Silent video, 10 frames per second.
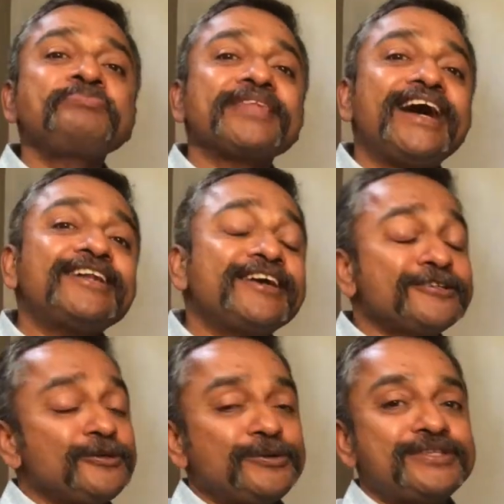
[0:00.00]
I'll
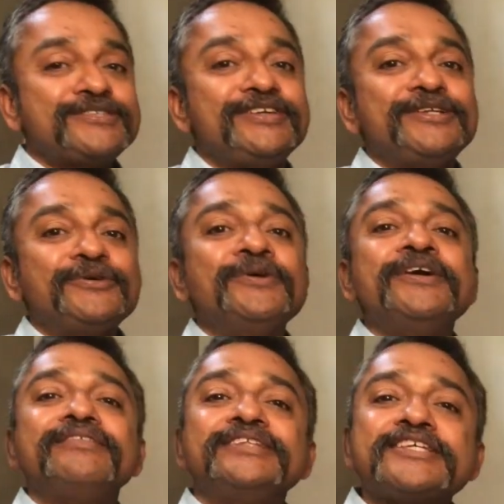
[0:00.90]
conclude this video
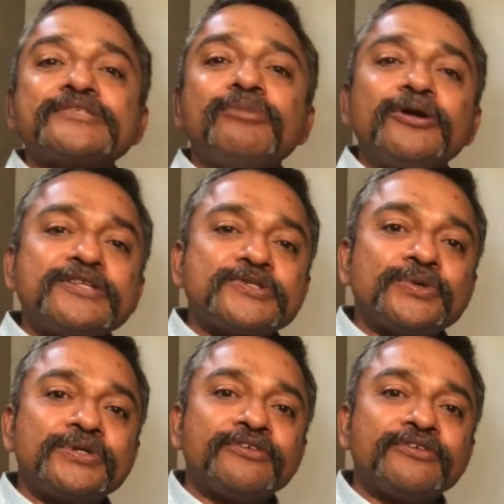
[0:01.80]
with a small story